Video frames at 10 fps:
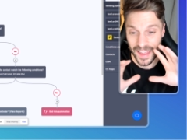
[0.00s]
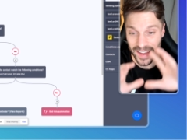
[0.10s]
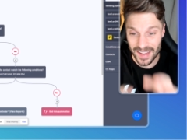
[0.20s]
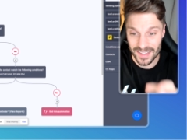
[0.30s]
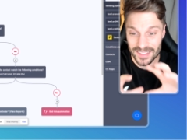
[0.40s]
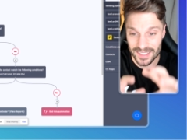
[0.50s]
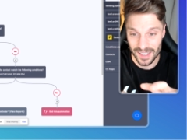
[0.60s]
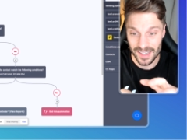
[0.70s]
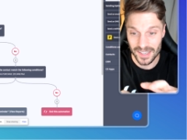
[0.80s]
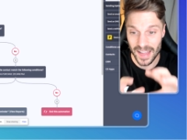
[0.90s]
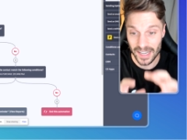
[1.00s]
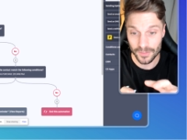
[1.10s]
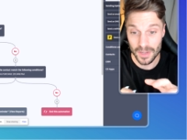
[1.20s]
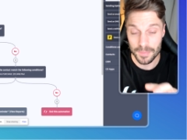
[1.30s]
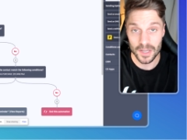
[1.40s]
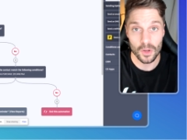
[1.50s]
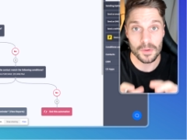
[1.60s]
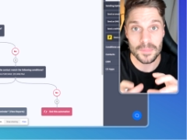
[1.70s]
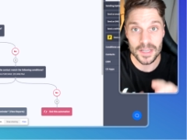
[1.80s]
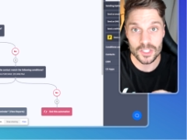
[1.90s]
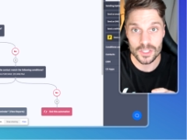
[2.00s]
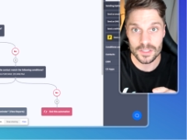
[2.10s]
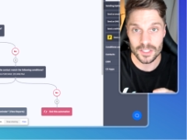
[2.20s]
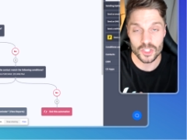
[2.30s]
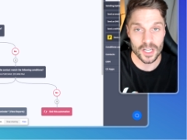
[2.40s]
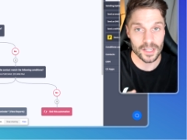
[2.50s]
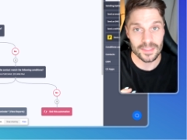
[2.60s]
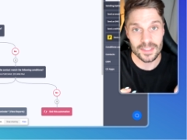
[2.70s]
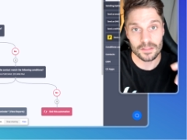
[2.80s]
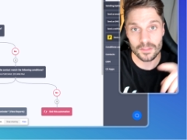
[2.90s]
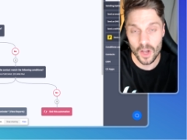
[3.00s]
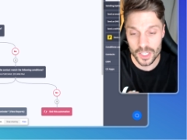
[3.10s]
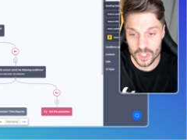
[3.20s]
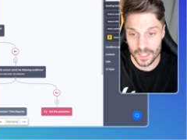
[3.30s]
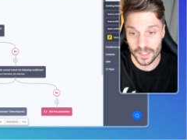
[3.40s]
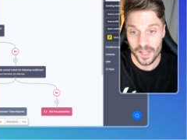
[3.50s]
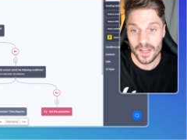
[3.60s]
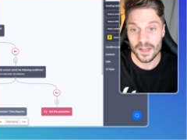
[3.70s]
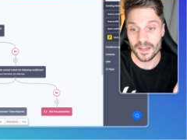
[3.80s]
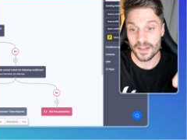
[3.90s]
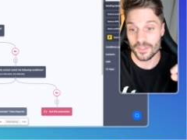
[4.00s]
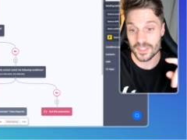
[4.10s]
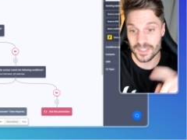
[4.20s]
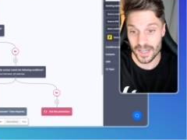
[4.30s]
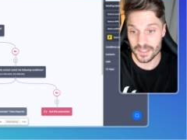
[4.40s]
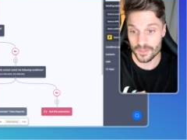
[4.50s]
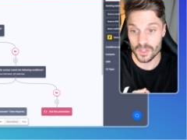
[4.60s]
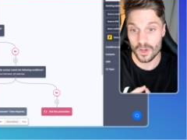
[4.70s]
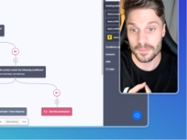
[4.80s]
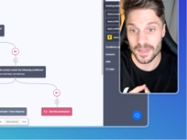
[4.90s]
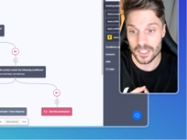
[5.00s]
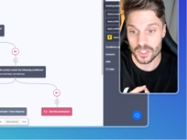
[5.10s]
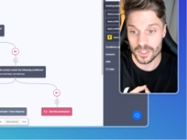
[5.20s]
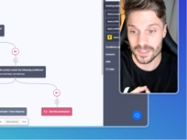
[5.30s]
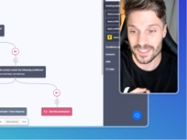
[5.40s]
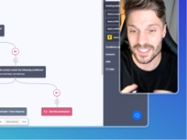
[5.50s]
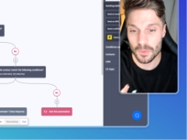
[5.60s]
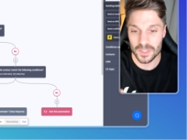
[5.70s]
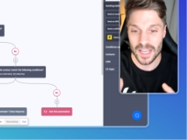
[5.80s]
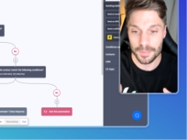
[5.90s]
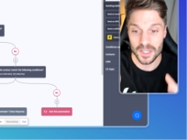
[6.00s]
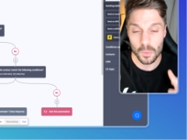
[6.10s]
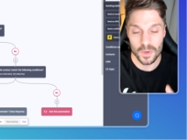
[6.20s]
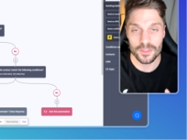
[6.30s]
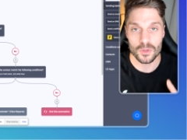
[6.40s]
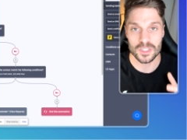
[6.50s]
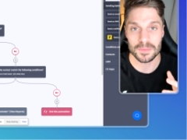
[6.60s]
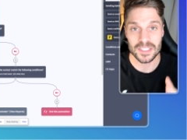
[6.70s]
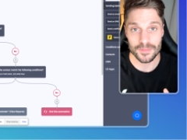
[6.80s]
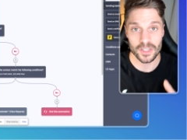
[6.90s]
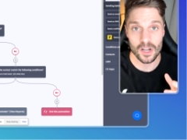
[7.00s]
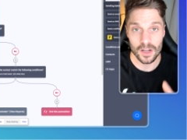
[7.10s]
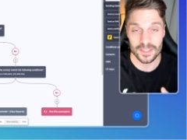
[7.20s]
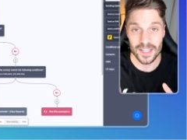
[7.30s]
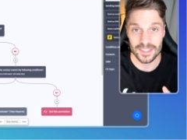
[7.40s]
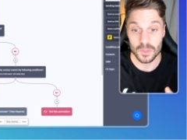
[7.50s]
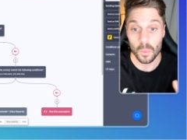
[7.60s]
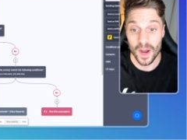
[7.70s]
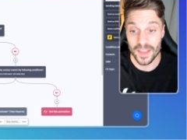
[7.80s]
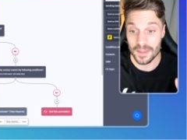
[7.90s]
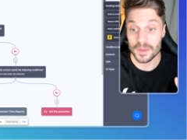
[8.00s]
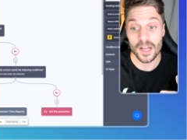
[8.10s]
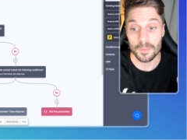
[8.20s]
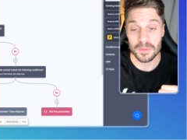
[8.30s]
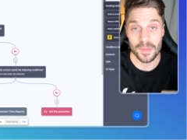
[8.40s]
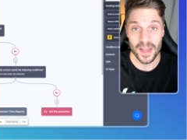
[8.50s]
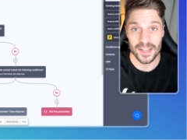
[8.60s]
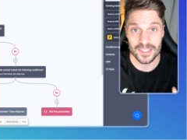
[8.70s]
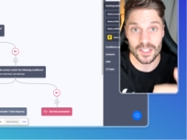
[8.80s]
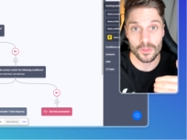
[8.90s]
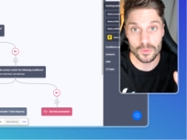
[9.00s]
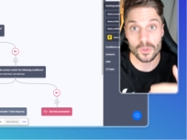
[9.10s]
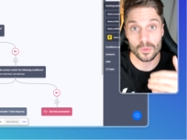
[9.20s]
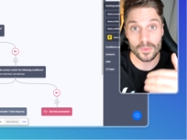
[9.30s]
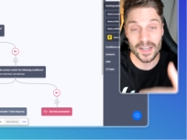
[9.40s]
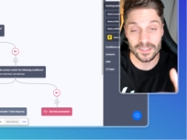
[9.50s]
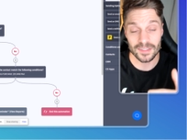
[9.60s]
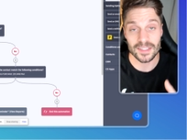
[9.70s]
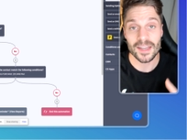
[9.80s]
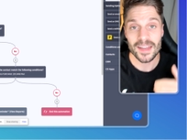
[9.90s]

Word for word: inside Active Campaign automations to check the logic, uh, the settings of the automation, see what's happening with your specific contacts and why they may not be passing through correctly